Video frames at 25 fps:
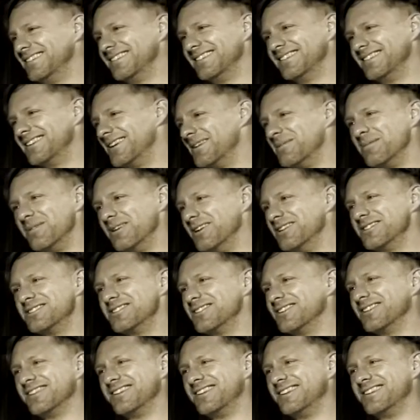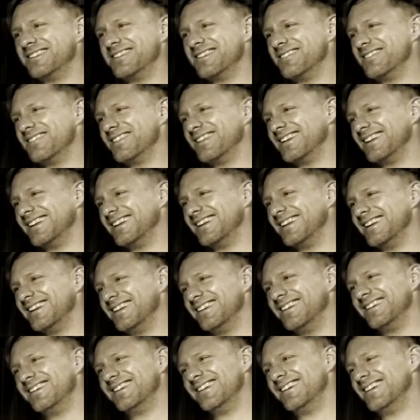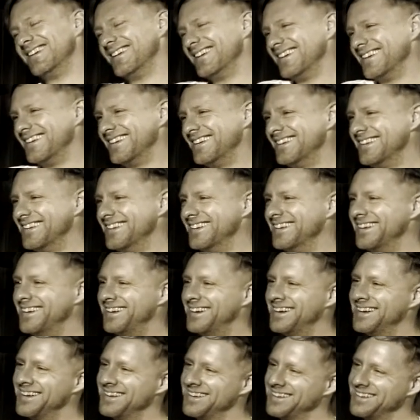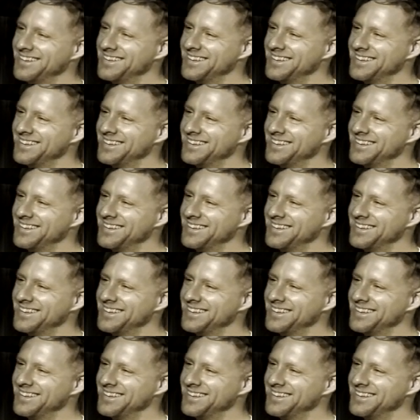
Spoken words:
commercial or something, you know. Yeah.